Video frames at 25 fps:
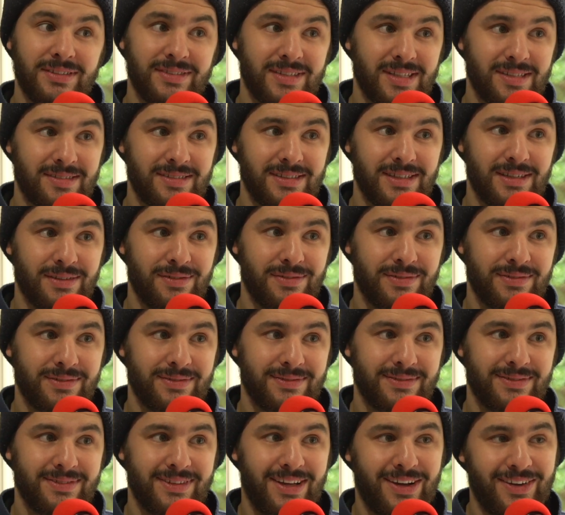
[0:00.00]
insensitive.
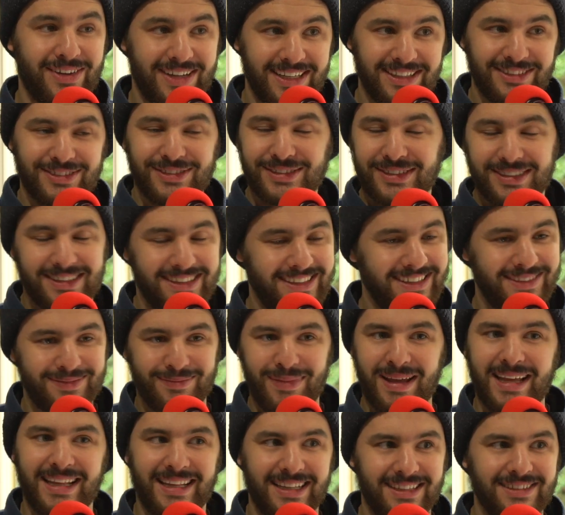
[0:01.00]
I'll get to,
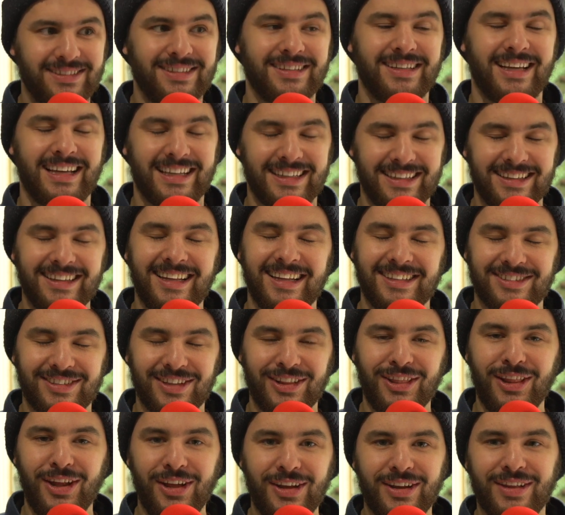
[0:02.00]
man, there's
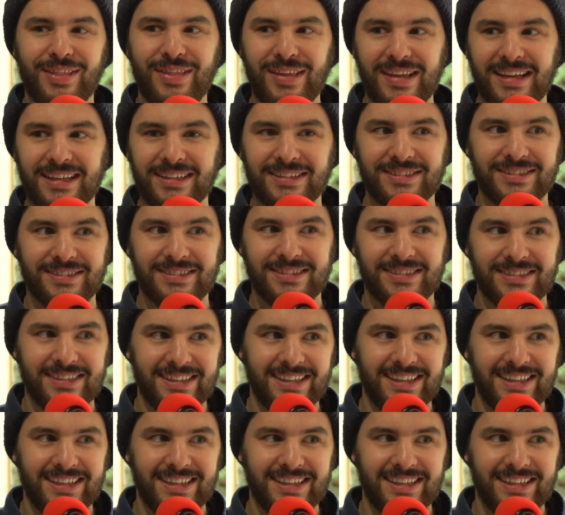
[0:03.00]
a lot of things.